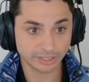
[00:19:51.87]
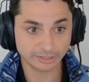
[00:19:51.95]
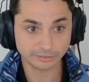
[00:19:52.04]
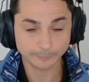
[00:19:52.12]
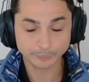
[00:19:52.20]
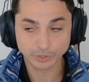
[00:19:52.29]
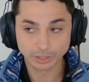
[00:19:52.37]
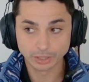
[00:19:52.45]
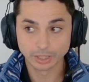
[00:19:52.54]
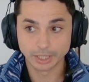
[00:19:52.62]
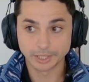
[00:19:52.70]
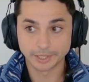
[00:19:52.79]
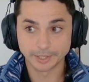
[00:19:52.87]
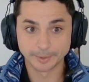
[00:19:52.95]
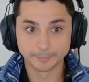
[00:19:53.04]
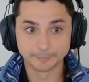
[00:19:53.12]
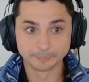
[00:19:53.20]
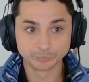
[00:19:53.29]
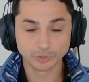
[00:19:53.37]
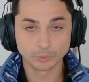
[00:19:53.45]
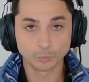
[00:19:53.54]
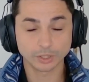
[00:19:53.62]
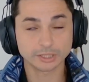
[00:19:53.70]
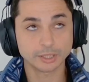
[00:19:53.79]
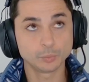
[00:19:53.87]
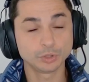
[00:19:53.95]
way I saw it was a little ladybug,